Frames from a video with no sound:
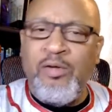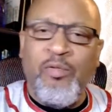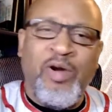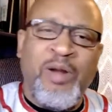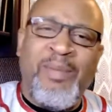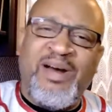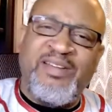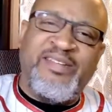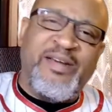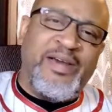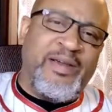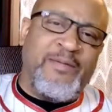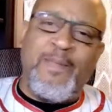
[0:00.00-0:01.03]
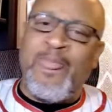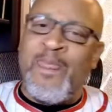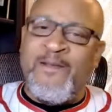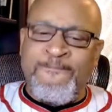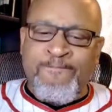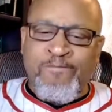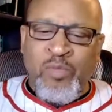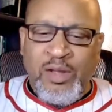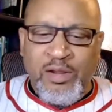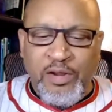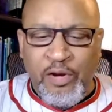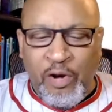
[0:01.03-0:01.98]
What am I saying?
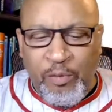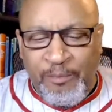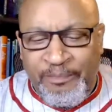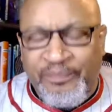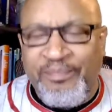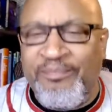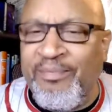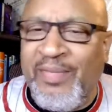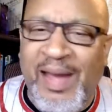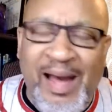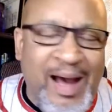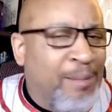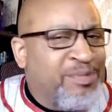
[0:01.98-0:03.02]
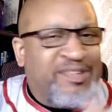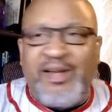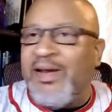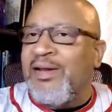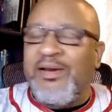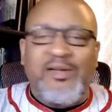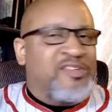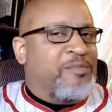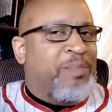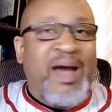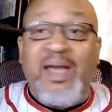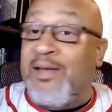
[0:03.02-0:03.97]
You know, I'm saying
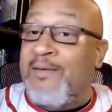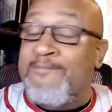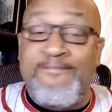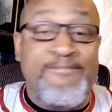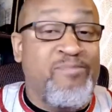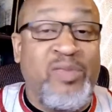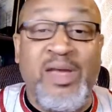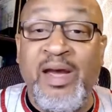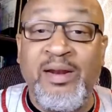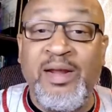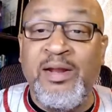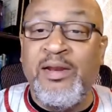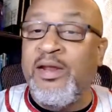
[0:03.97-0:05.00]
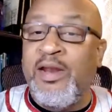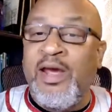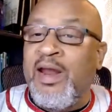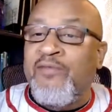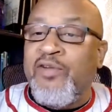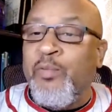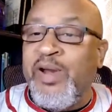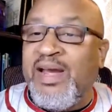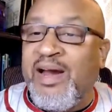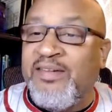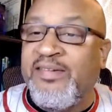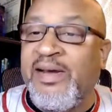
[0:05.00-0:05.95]
despite, and every
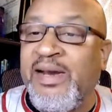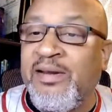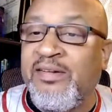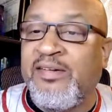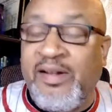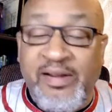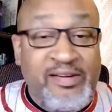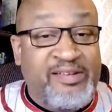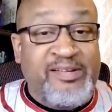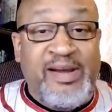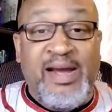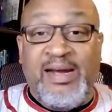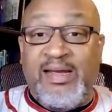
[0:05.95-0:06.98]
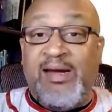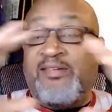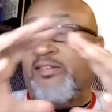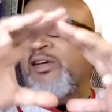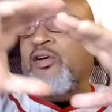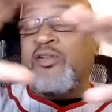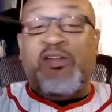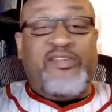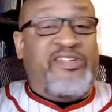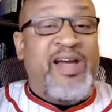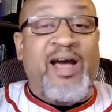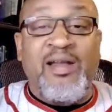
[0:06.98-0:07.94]
week I say it as cliche, I guess, the
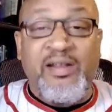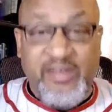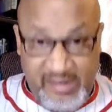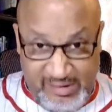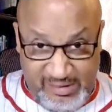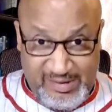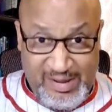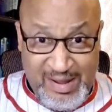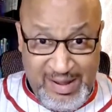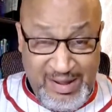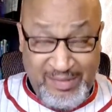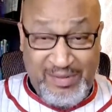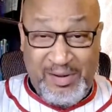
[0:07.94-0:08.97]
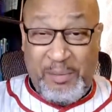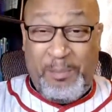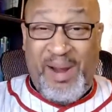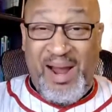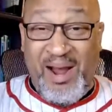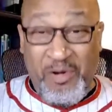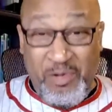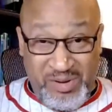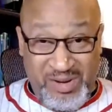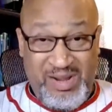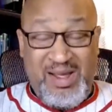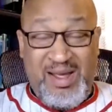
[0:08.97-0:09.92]
challenges that
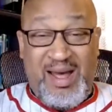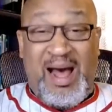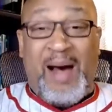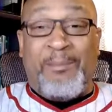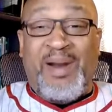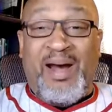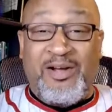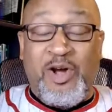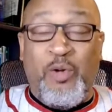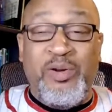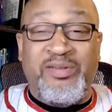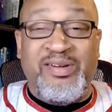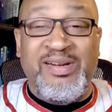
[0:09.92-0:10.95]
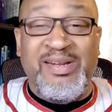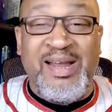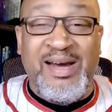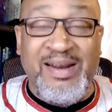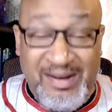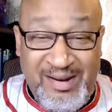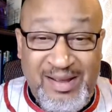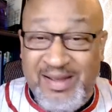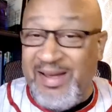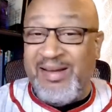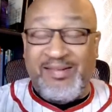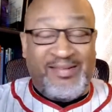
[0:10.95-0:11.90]
abound, I'm not going to let it
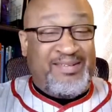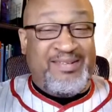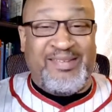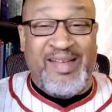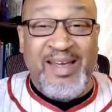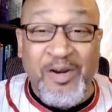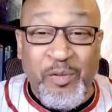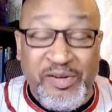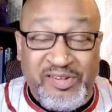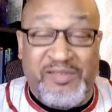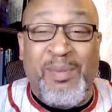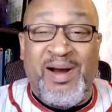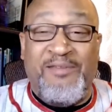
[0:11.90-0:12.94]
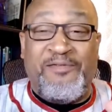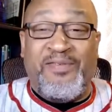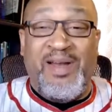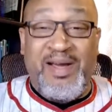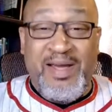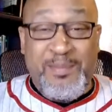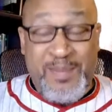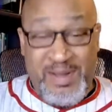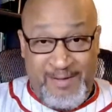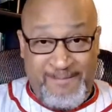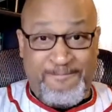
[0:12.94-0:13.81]
extinguish my flame.